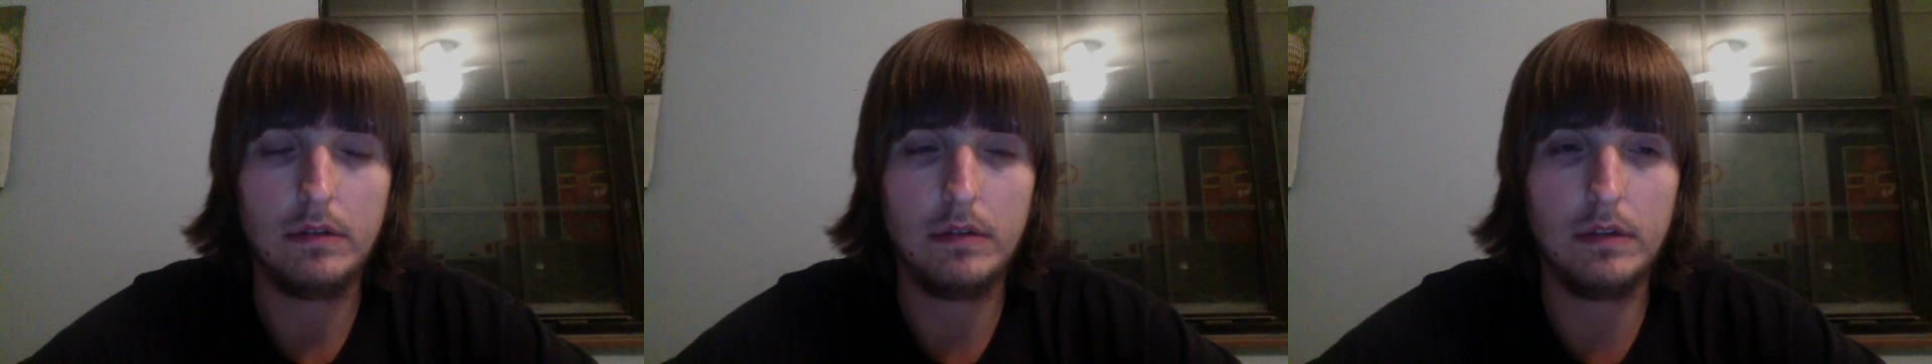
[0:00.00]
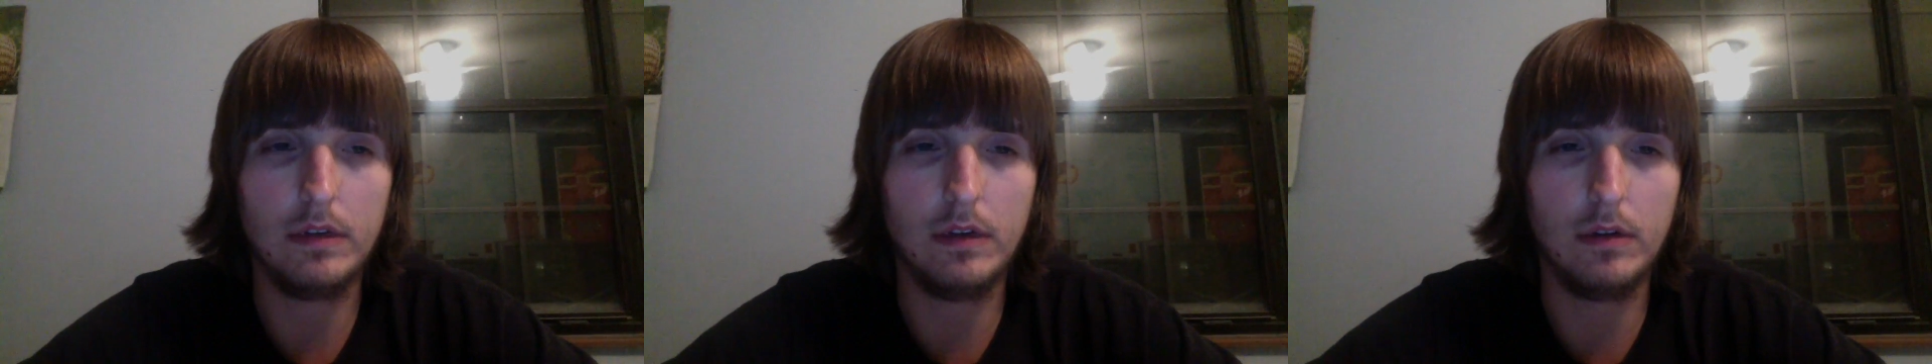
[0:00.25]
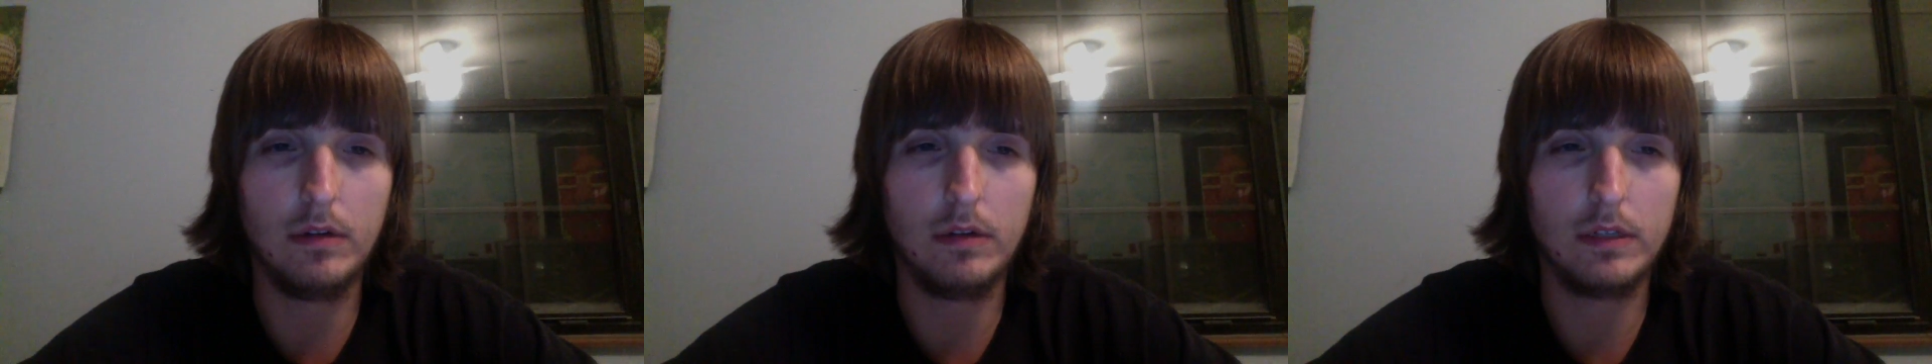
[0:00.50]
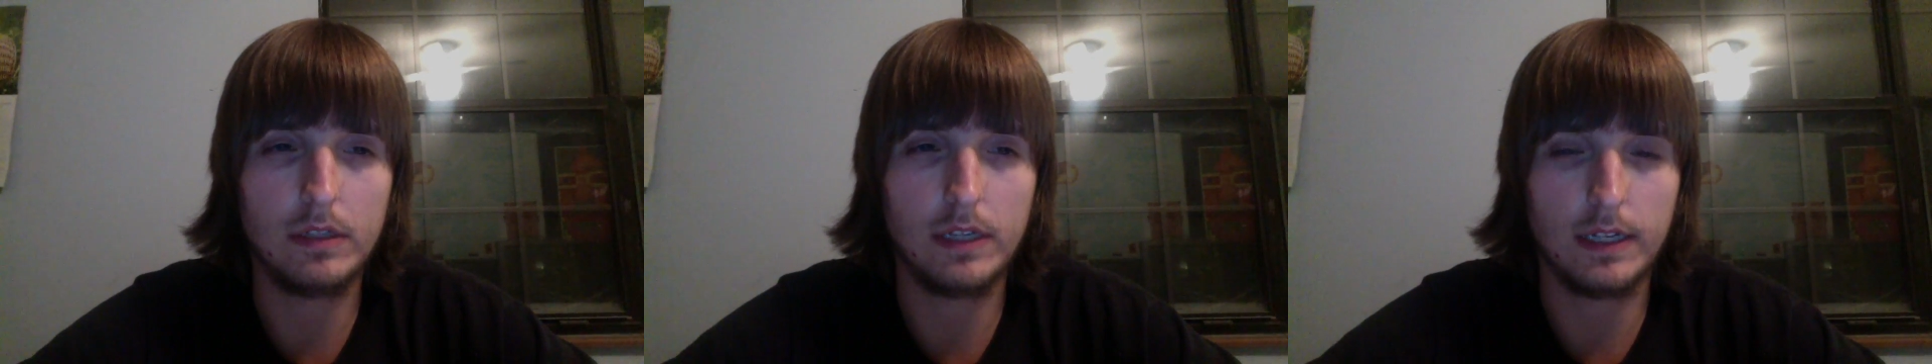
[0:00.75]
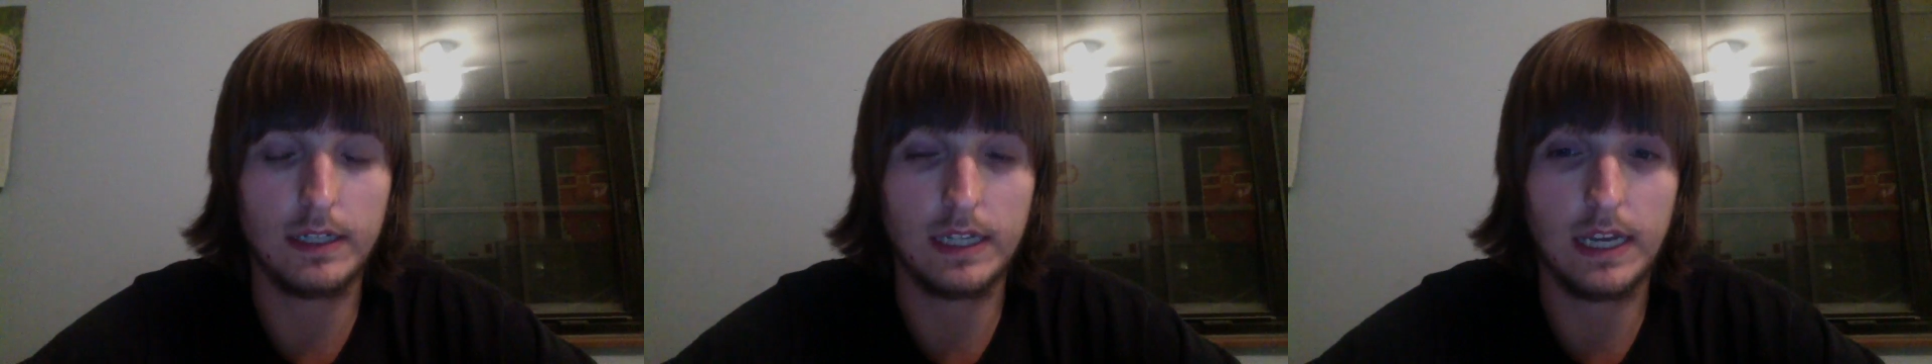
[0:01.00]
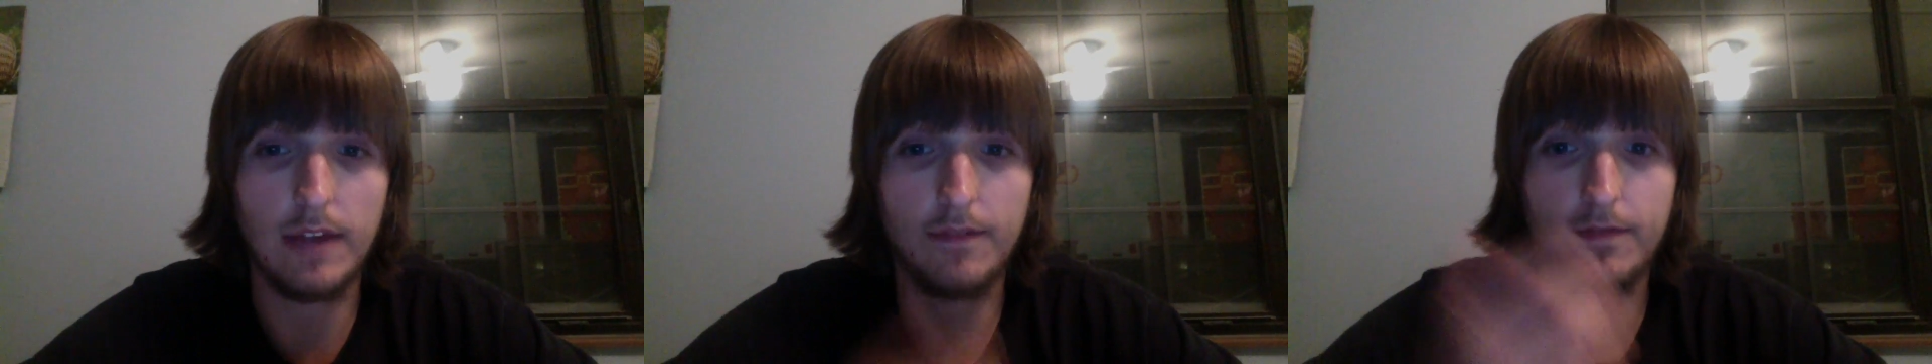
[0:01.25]
You know, it's like
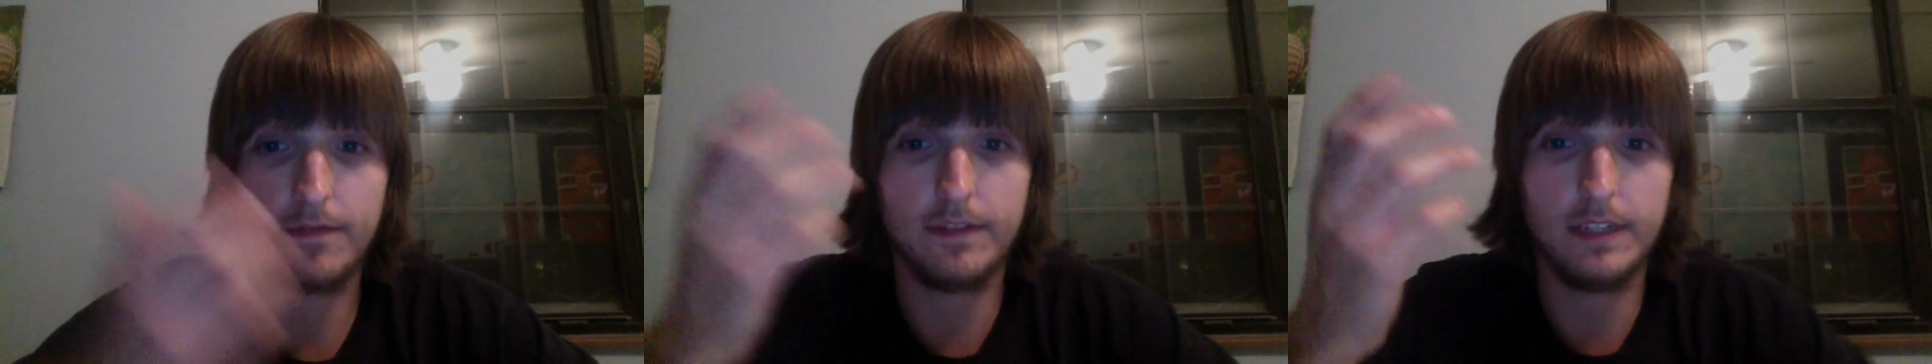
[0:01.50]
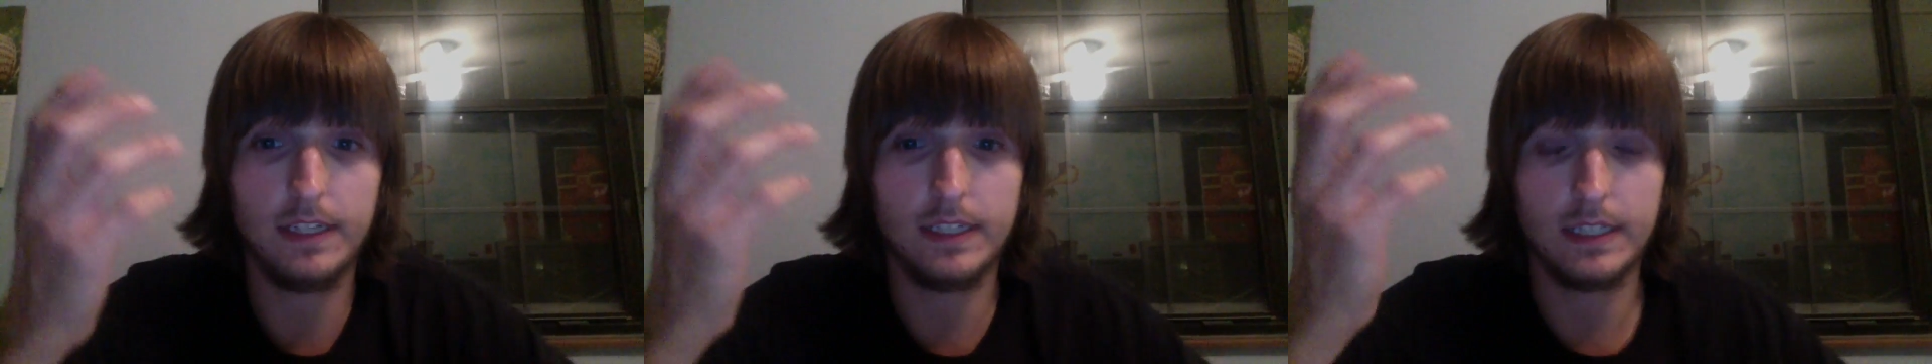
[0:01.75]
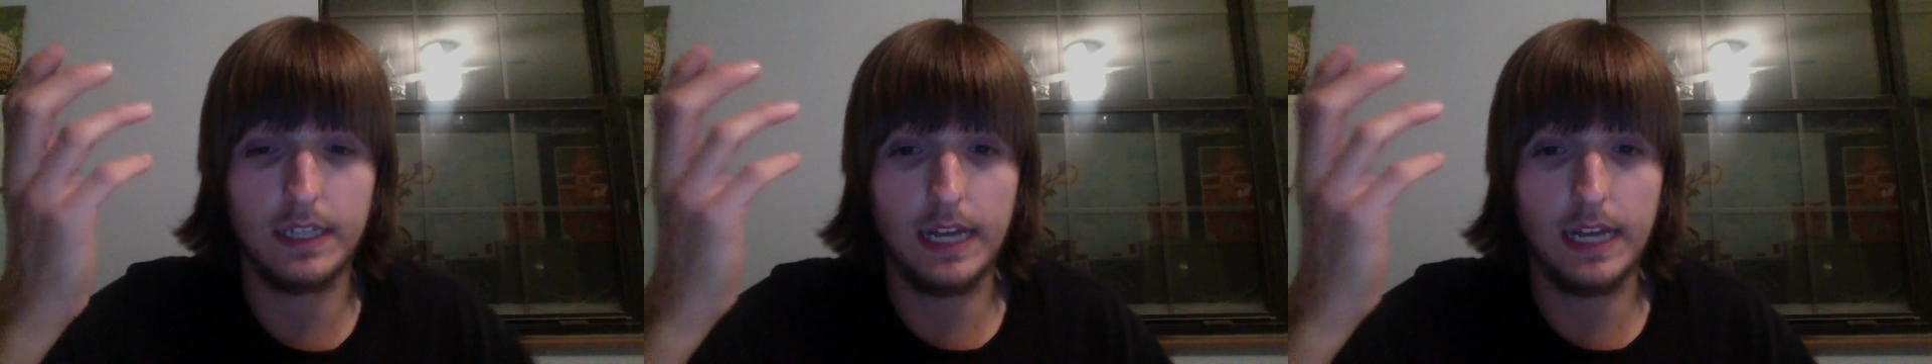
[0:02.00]
is the